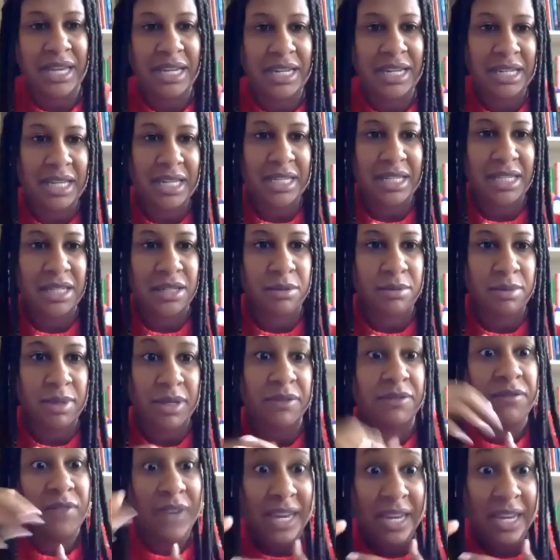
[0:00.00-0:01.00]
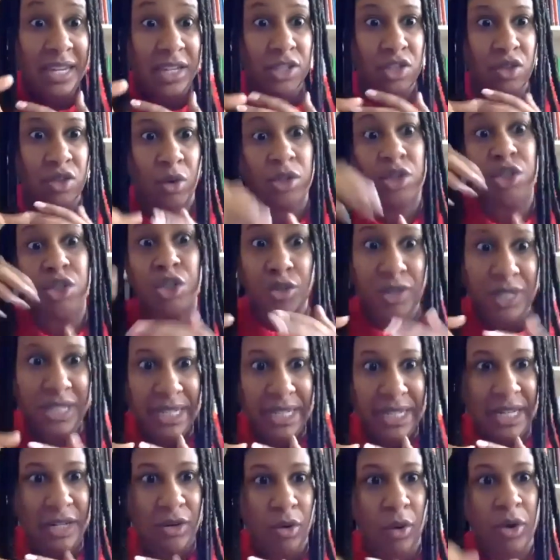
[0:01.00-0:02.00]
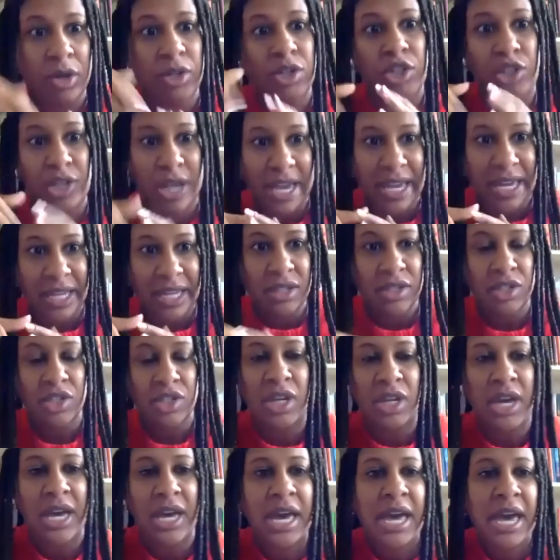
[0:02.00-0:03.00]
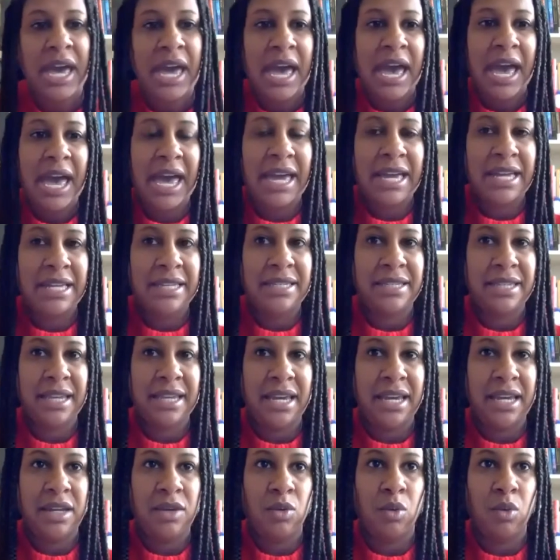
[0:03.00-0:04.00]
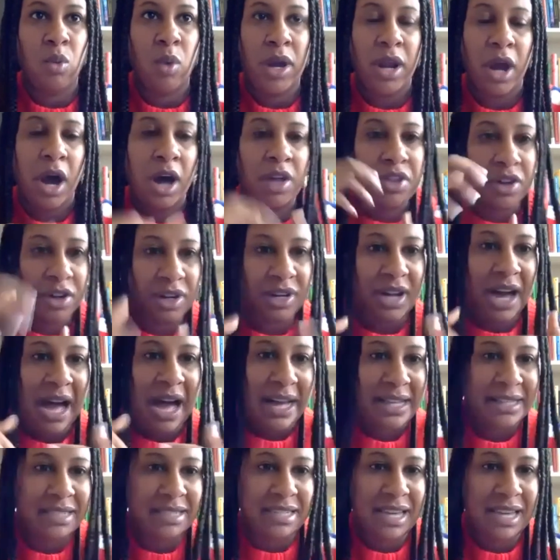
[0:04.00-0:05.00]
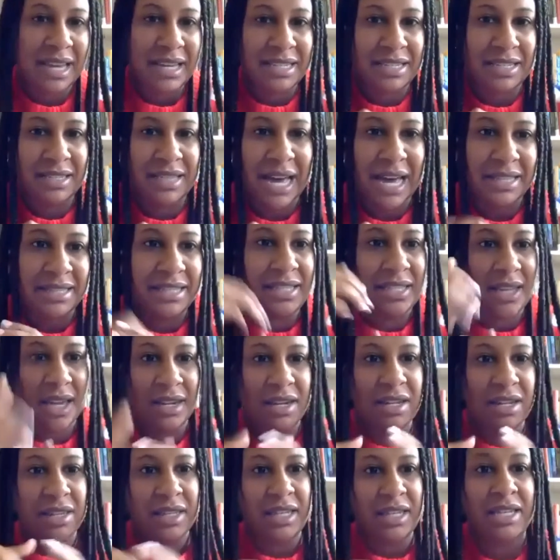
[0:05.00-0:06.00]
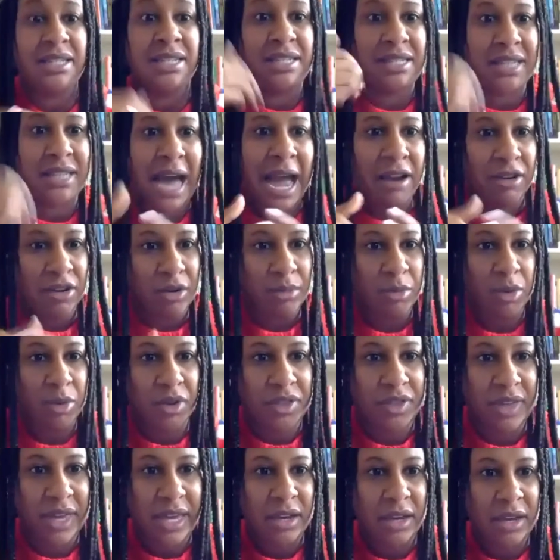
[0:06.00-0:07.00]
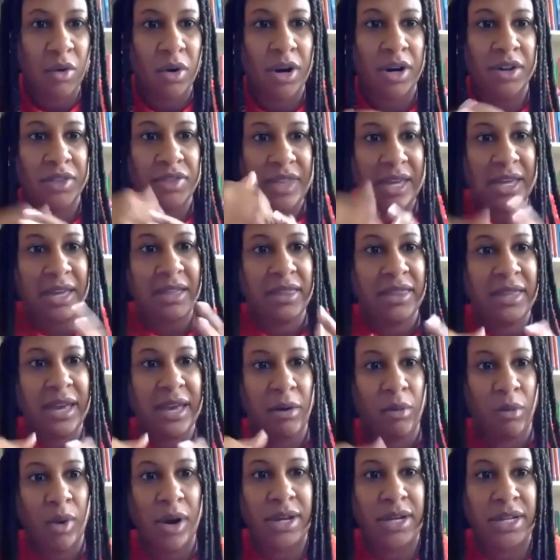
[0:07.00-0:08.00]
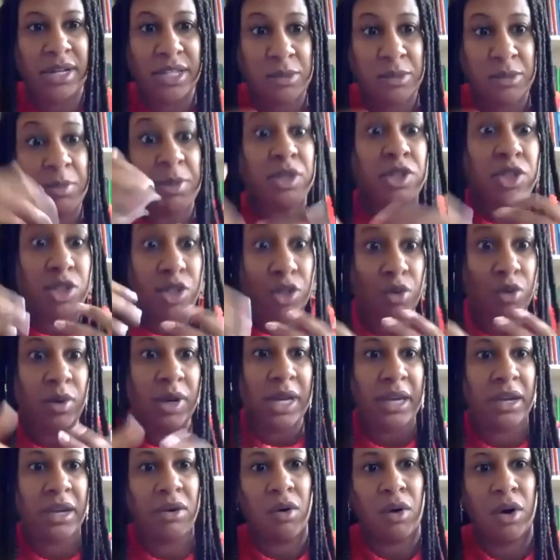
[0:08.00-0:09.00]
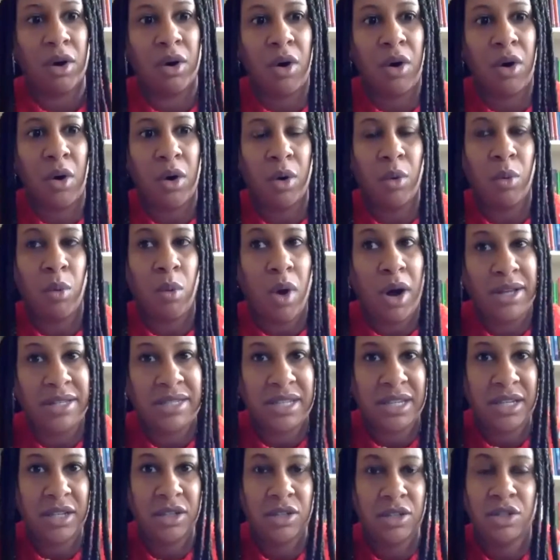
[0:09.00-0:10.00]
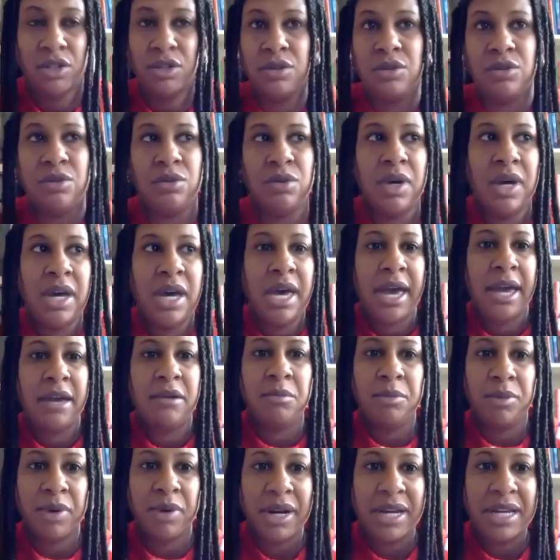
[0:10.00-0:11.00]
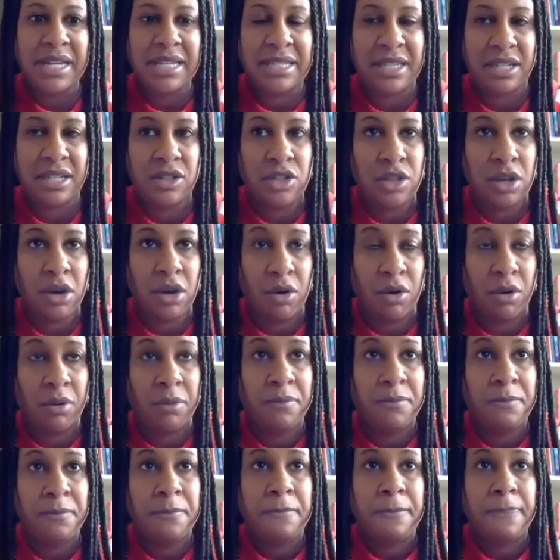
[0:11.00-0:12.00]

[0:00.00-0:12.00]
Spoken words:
that needs to be fixed or treated or changed, and in what other contexts that's suddenly a desirable thing or a thing that one is pursuing or wanting to embrace. And so